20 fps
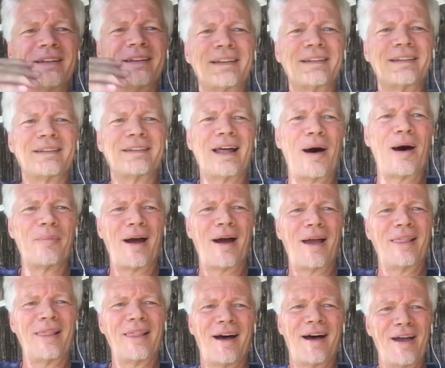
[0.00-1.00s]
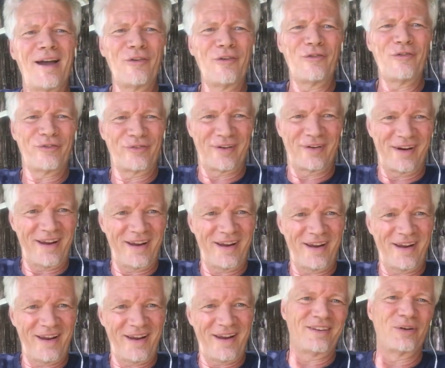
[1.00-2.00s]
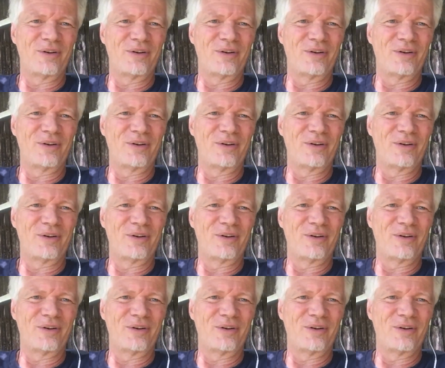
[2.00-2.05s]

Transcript: This is not my life, right?